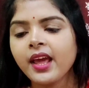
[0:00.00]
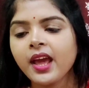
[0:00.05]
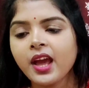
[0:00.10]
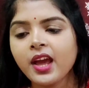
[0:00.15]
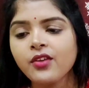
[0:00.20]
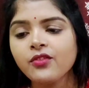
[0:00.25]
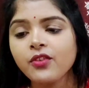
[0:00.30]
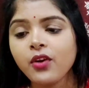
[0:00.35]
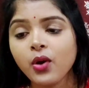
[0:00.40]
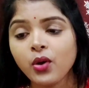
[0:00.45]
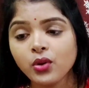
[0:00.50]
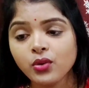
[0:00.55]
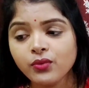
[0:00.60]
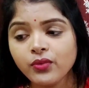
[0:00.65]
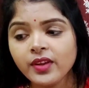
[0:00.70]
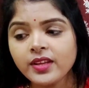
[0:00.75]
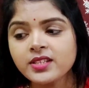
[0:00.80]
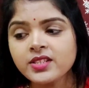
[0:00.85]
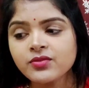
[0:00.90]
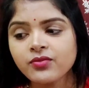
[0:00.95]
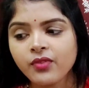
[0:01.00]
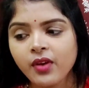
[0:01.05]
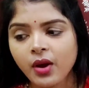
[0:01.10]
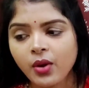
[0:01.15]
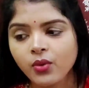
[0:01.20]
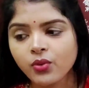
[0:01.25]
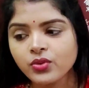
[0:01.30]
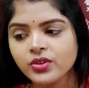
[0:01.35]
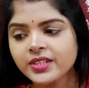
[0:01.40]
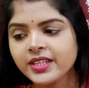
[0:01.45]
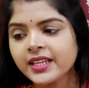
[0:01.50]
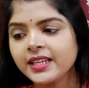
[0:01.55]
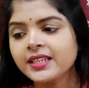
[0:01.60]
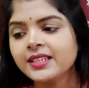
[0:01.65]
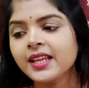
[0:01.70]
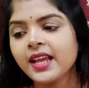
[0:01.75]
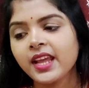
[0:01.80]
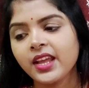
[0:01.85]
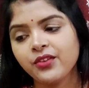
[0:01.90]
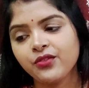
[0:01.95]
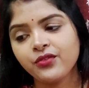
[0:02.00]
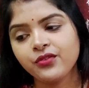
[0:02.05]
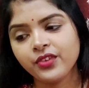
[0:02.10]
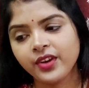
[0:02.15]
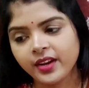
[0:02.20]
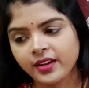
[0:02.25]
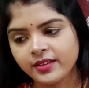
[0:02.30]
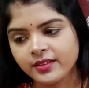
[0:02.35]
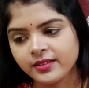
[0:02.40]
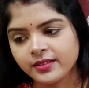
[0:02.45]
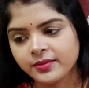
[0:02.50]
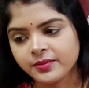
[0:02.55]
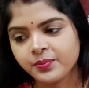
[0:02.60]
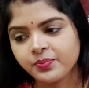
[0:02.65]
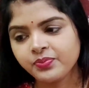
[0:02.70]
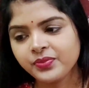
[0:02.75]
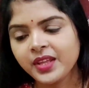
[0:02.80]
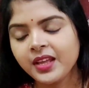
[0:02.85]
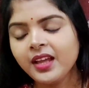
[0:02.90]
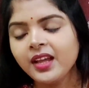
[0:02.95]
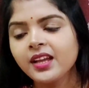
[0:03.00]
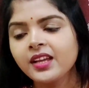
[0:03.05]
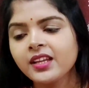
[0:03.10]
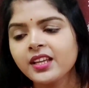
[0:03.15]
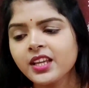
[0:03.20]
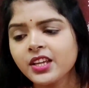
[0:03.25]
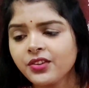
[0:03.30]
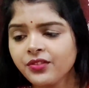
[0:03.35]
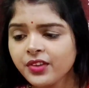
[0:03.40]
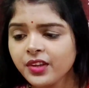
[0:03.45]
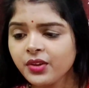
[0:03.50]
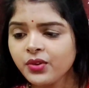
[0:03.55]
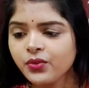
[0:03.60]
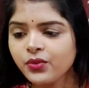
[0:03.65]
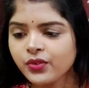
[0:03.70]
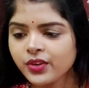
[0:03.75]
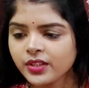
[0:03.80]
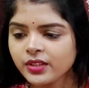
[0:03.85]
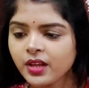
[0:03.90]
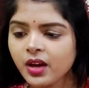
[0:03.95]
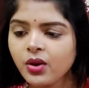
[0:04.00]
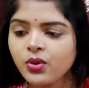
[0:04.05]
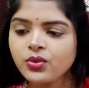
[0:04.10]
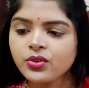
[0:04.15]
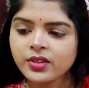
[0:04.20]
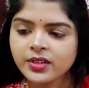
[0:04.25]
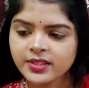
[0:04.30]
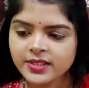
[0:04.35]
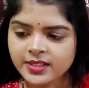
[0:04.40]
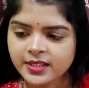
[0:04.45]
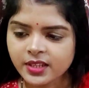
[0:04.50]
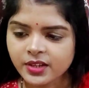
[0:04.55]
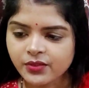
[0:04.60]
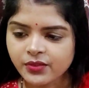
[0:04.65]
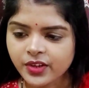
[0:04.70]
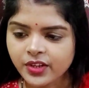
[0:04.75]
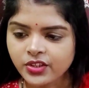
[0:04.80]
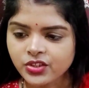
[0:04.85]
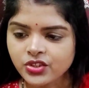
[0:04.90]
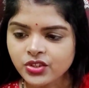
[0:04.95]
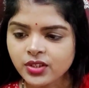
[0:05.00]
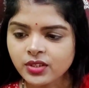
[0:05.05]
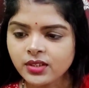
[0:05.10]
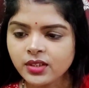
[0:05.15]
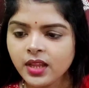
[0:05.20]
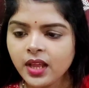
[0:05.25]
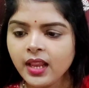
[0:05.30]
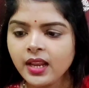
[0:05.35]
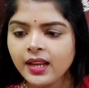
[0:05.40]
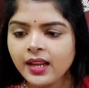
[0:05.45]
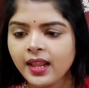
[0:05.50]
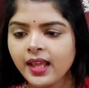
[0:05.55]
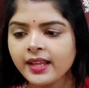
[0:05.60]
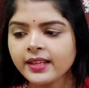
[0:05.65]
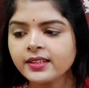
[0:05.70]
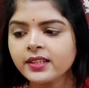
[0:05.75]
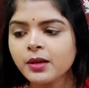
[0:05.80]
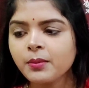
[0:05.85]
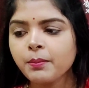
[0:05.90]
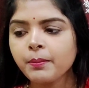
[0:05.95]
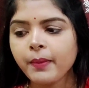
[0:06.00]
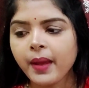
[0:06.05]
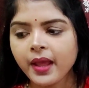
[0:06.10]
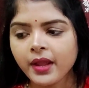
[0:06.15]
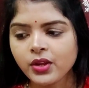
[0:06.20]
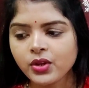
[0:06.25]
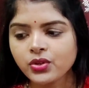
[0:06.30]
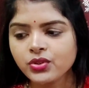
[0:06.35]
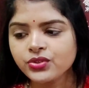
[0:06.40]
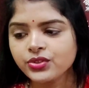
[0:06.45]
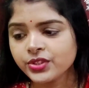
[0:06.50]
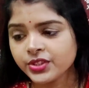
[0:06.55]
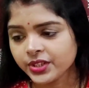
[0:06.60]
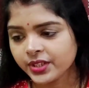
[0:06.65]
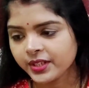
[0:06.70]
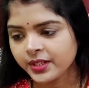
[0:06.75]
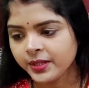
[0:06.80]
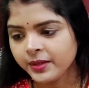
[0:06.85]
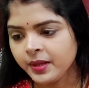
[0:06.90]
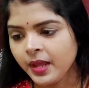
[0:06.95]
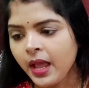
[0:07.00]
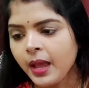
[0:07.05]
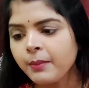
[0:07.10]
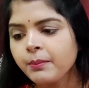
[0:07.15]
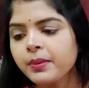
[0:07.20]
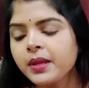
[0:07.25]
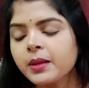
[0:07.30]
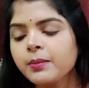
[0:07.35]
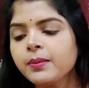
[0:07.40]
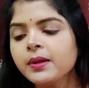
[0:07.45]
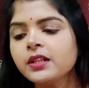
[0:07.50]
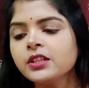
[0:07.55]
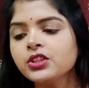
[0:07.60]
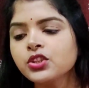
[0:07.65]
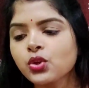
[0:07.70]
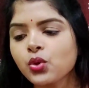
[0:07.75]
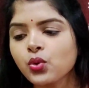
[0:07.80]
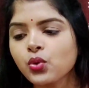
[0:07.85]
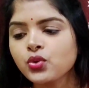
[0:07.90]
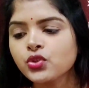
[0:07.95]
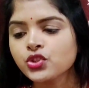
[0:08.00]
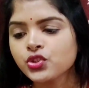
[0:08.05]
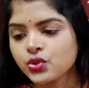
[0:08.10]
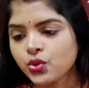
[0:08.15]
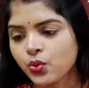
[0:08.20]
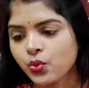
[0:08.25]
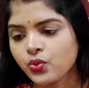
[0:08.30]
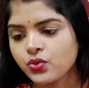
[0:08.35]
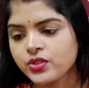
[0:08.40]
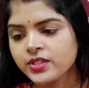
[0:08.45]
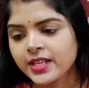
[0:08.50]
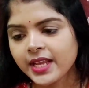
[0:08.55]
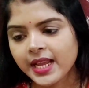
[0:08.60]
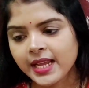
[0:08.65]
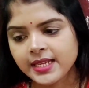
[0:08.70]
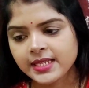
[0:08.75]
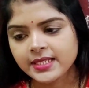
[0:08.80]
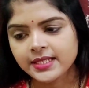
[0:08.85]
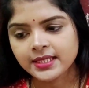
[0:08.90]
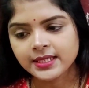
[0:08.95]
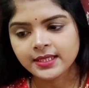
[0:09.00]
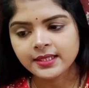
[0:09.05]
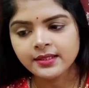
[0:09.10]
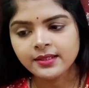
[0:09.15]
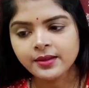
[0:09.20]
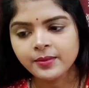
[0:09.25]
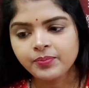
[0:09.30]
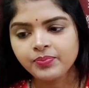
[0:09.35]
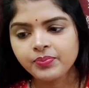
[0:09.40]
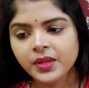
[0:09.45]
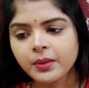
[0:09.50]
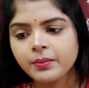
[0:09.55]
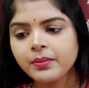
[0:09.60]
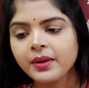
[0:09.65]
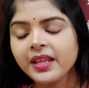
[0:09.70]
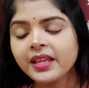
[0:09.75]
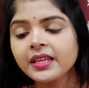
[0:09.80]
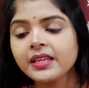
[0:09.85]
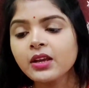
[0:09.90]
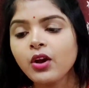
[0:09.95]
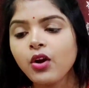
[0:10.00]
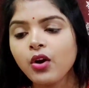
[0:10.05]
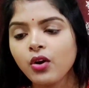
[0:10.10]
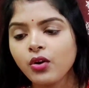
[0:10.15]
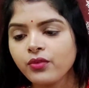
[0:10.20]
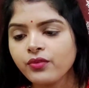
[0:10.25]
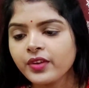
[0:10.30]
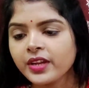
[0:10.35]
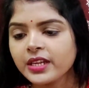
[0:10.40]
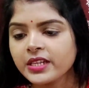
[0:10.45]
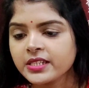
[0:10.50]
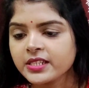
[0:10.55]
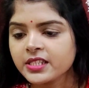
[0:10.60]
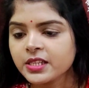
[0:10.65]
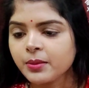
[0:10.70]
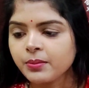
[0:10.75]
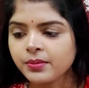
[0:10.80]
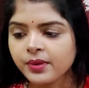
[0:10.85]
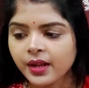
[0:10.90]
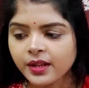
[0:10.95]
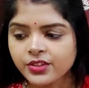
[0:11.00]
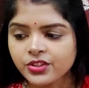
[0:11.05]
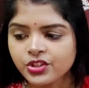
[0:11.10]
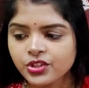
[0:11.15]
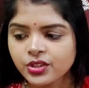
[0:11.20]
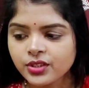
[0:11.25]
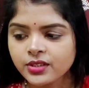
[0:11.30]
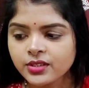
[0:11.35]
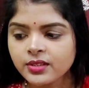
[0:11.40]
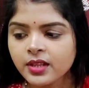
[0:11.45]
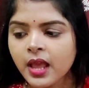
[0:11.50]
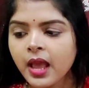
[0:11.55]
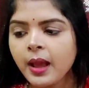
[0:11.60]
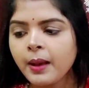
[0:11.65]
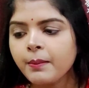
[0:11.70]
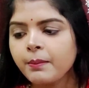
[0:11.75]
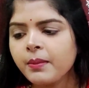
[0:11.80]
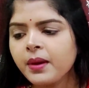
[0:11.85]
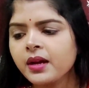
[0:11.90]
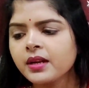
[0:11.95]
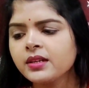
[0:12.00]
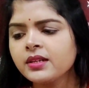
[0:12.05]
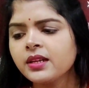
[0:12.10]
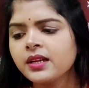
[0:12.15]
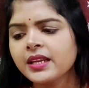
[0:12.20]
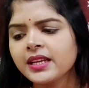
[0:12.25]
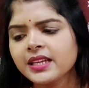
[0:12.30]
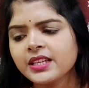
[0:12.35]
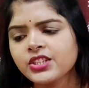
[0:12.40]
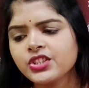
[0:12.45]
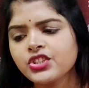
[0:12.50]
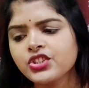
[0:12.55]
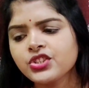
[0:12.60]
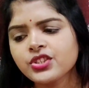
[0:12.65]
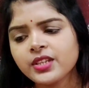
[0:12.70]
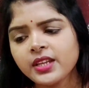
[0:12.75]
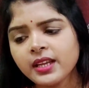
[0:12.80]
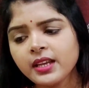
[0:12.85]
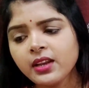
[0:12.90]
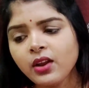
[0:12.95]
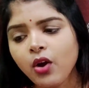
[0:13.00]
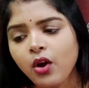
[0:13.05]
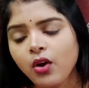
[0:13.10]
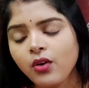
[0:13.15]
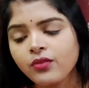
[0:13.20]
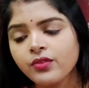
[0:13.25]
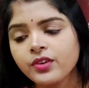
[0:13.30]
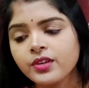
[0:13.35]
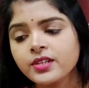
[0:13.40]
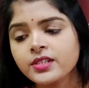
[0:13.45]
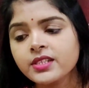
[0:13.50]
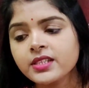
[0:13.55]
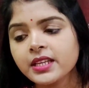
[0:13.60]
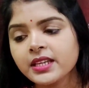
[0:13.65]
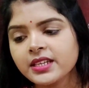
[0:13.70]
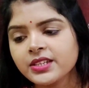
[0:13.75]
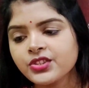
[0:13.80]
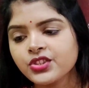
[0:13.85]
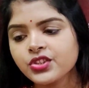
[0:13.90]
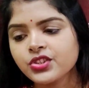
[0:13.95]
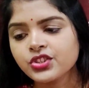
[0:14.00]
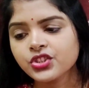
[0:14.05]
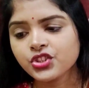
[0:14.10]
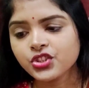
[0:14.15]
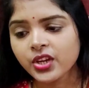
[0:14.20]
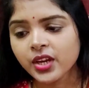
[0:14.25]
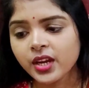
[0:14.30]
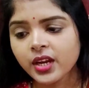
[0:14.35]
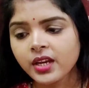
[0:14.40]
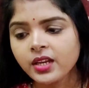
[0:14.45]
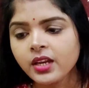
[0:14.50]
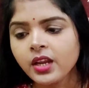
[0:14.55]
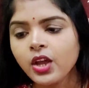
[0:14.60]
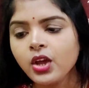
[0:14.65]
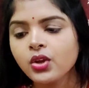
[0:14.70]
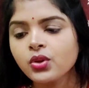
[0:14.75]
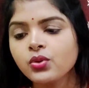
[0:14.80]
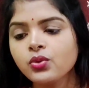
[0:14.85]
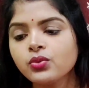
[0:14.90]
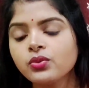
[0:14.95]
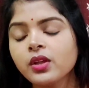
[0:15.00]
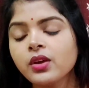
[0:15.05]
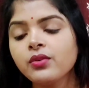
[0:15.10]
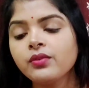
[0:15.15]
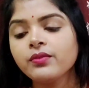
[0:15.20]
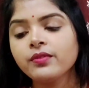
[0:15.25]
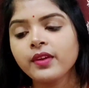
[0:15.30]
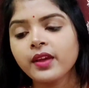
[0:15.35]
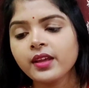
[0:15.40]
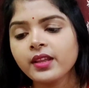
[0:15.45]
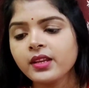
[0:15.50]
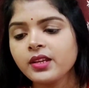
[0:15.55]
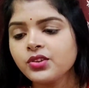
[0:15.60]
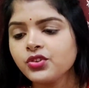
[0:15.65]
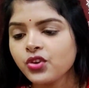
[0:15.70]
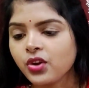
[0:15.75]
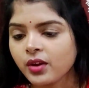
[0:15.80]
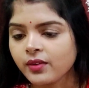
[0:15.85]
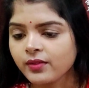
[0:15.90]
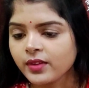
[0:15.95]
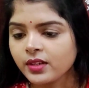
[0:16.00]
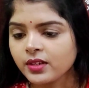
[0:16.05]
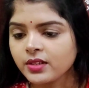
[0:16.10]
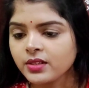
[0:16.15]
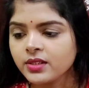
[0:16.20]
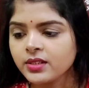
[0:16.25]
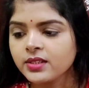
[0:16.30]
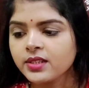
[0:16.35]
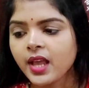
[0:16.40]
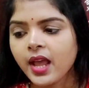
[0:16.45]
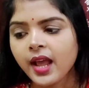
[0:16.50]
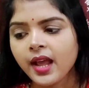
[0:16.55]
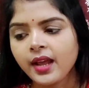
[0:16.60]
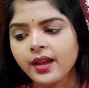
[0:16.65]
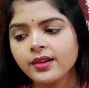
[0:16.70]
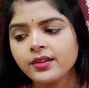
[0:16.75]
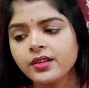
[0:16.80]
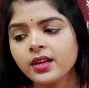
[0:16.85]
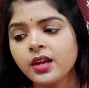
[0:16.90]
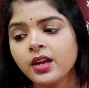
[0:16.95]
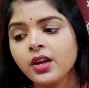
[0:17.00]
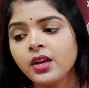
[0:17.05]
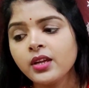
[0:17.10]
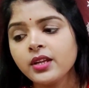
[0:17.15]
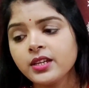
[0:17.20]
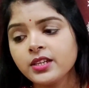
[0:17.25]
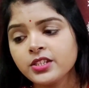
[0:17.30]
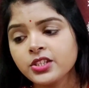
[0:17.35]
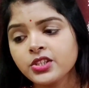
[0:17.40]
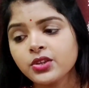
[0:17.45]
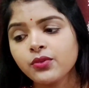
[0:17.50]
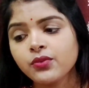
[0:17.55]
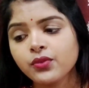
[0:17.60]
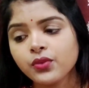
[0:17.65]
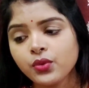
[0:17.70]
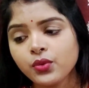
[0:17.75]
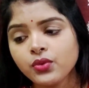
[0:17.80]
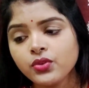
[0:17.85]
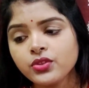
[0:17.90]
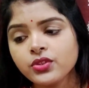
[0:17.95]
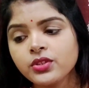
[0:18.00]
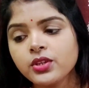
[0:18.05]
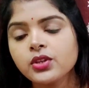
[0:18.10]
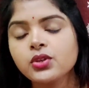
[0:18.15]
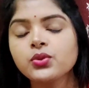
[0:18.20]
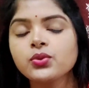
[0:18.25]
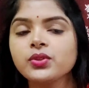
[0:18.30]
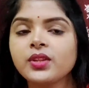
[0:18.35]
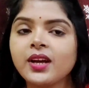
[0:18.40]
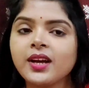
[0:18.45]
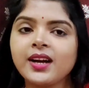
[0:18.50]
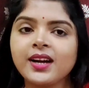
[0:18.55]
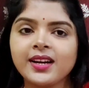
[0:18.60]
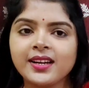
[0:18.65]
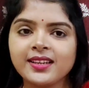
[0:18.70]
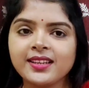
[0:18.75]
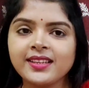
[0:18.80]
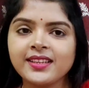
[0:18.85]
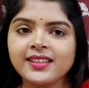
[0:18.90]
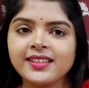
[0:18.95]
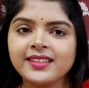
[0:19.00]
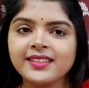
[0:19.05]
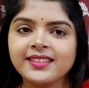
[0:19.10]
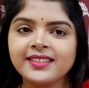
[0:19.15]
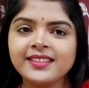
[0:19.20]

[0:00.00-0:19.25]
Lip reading: have always found it a friend. Giving without reservation, like the mango tree, people throw stones at it, break off its branches, but it still offers its shade to the weary travelers and its fruits to the hungry.